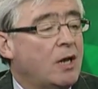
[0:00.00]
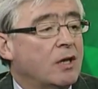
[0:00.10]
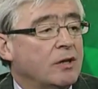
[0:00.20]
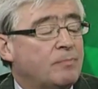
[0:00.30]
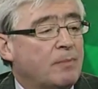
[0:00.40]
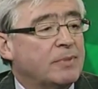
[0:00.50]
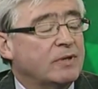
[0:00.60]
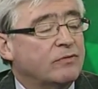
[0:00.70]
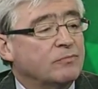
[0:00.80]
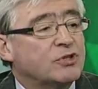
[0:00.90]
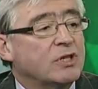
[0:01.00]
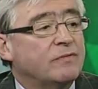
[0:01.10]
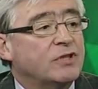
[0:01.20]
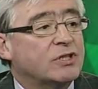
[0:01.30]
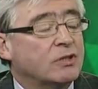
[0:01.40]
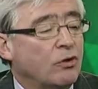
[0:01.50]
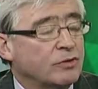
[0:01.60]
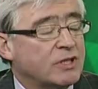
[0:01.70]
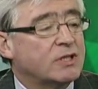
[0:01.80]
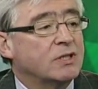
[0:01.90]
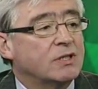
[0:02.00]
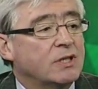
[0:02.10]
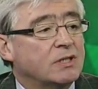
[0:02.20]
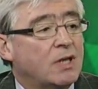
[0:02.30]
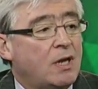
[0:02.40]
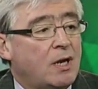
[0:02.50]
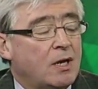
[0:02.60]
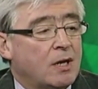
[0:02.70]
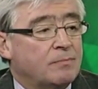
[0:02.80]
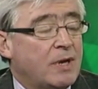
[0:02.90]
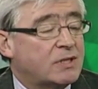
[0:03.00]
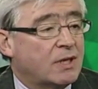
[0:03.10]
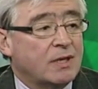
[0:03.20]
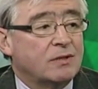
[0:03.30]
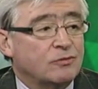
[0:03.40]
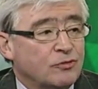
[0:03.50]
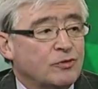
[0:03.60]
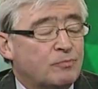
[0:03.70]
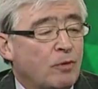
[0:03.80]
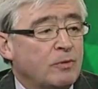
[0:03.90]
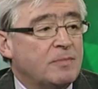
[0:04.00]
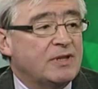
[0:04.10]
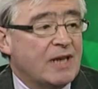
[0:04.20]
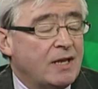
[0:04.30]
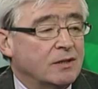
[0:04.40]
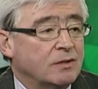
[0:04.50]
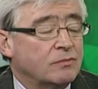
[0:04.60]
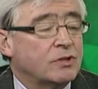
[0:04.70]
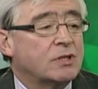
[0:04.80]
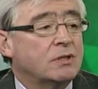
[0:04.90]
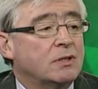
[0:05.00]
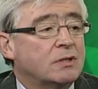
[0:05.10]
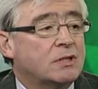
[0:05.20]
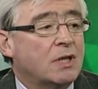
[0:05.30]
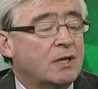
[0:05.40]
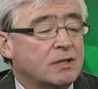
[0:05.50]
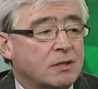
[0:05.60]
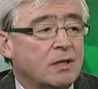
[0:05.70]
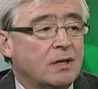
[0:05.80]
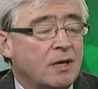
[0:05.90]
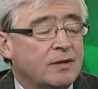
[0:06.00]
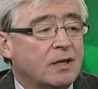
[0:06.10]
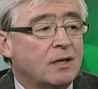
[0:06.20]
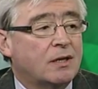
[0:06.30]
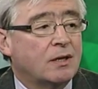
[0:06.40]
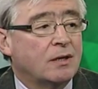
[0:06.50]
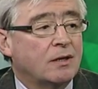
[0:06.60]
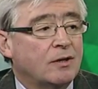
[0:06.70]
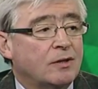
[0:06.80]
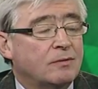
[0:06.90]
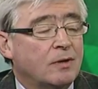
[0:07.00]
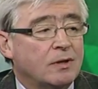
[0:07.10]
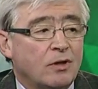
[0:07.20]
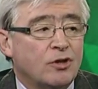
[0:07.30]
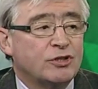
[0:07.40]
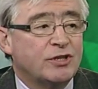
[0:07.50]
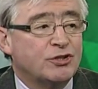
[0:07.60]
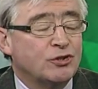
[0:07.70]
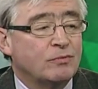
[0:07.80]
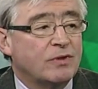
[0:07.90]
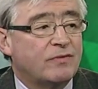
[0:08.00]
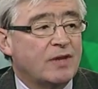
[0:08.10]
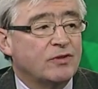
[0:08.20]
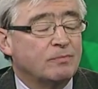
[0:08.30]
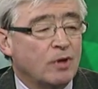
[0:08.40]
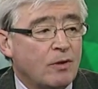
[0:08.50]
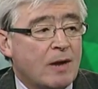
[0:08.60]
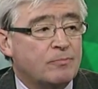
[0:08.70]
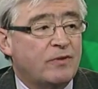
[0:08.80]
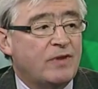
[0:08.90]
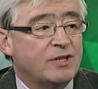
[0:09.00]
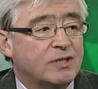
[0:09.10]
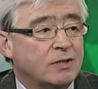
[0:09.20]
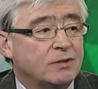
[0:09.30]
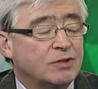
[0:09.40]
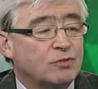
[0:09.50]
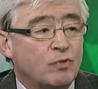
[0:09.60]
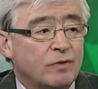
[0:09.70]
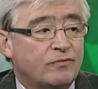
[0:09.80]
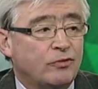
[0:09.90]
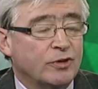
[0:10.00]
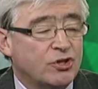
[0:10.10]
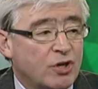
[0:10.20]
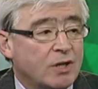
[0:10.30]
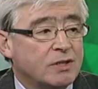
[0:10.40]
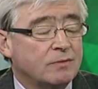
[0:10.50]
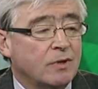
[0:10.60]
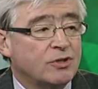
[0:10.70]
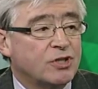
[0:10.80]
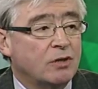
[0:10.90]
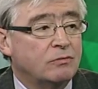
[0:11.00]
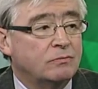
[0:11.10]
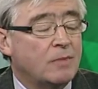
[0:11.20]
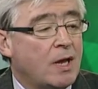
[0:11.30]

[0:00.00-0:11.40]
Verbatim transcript: the pumping from surface long distances. Basically, the, the problem in the end was that I, I think uh, largely to do with the fact that blowout preventers weren't fully shut, and so